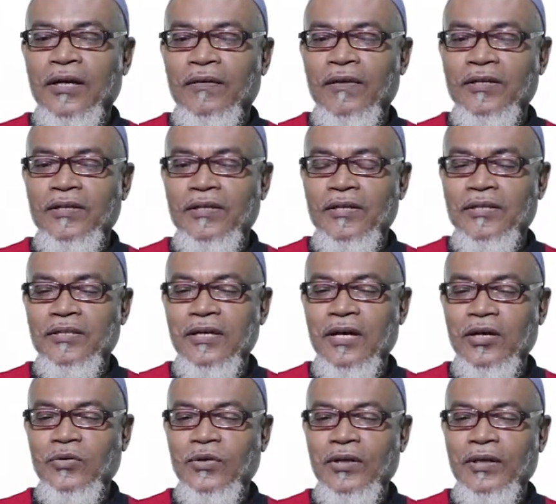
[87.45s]
that is
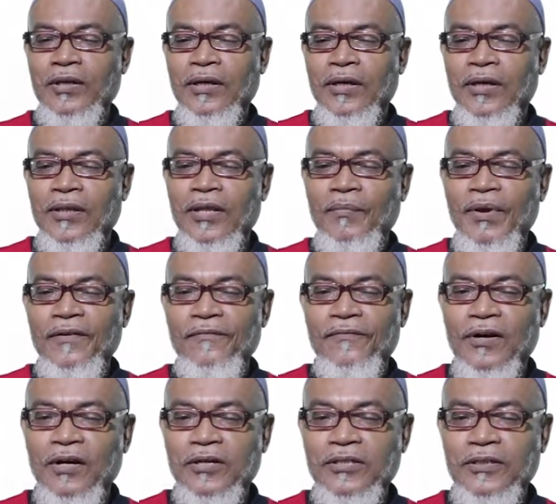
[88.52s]
actually the main
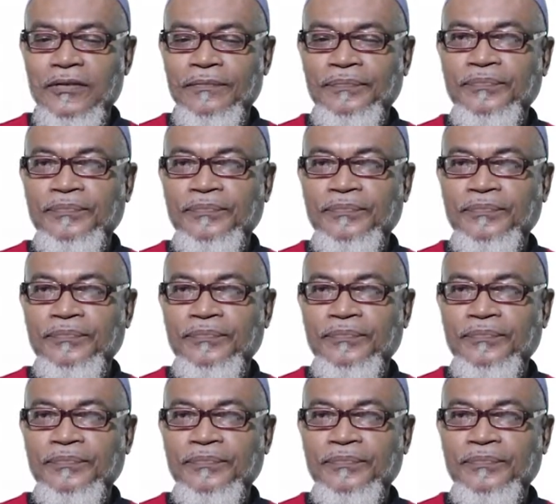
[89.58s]
function.